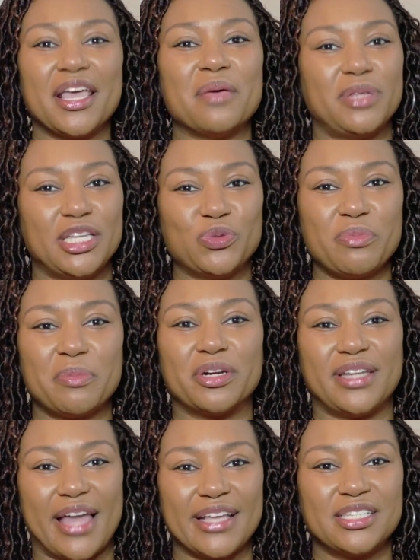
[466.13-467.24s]
and please remember to
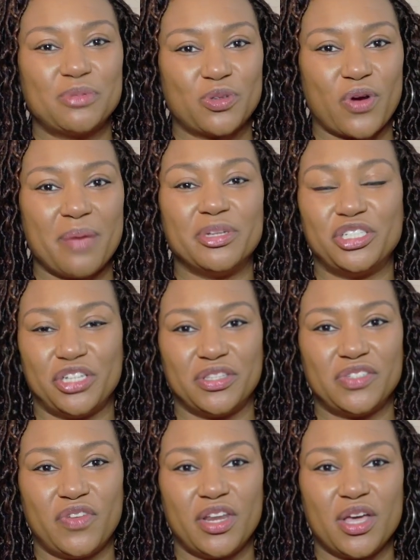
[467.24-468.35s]
like, subscribe, and share this
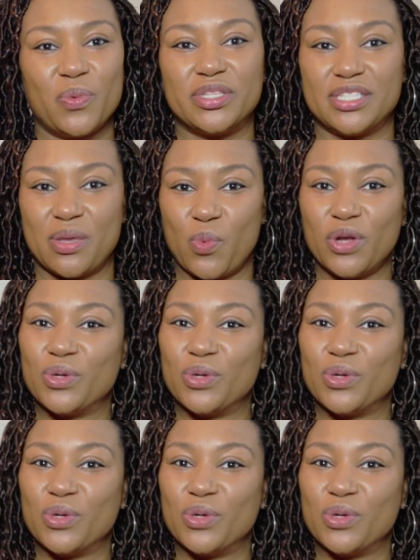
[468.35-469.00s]
video with someone